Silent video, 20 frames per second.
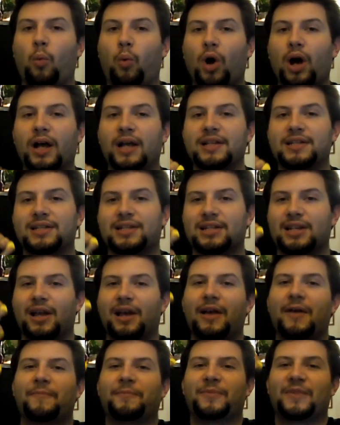was
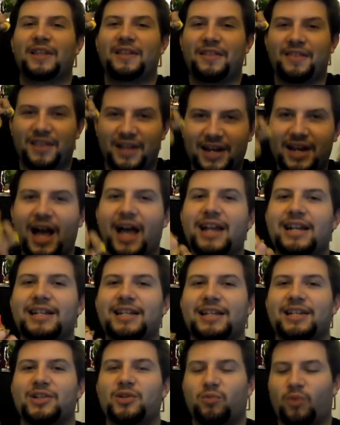the
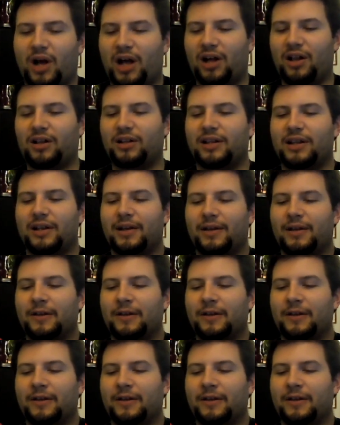90s? Well,